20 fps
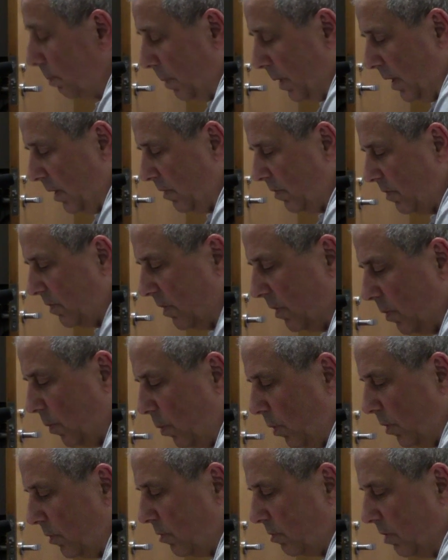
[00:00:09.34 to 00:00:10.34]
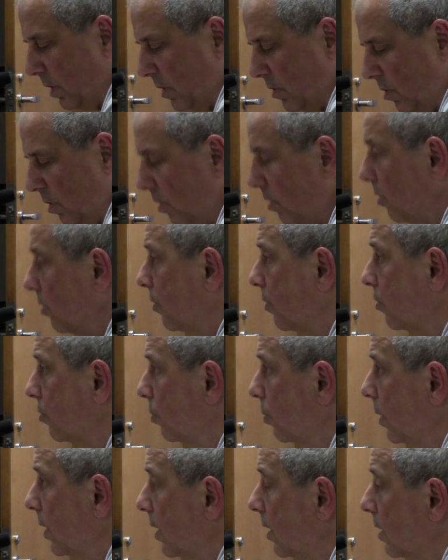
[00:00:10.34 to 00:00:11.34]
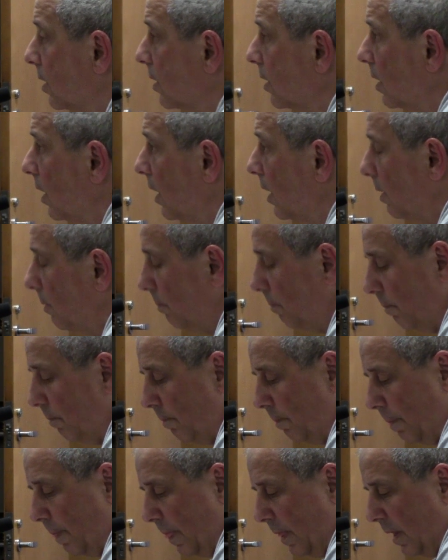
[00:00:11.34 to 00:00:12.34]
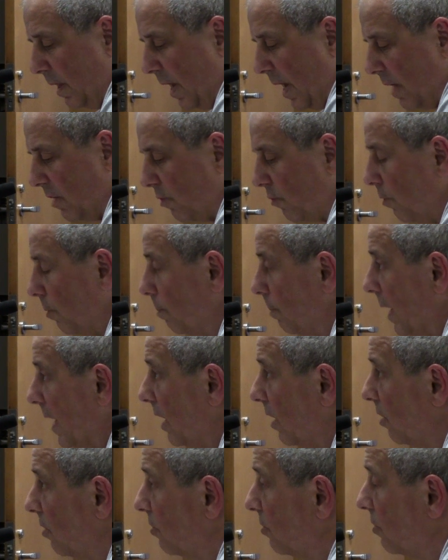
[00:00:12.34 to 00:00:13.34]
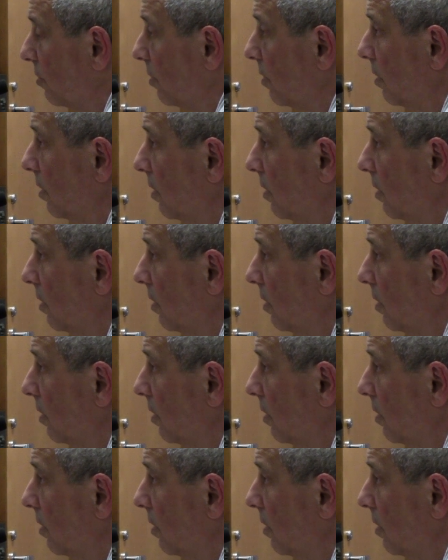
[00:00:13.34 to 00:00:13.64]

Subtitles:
piece in the Wall Street Journal this week. As for males